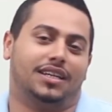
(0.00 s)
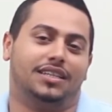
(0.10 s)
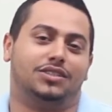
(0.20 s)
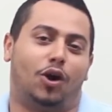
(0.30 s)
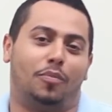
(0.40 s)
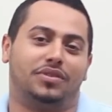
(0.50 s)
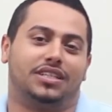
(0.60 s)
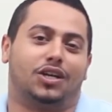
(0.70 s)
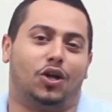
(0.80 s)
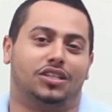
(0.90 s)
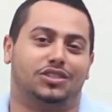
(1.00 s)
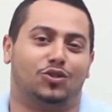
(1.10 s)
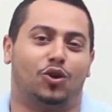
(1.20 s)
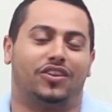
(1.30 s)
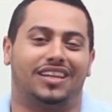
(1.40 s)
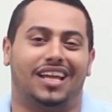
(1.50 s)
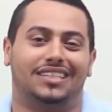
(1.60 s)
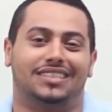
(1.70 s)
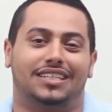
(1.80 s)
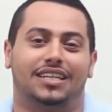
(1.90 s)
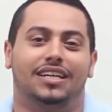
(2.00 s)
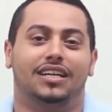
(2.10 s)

It's opposite College of the North Atlantic.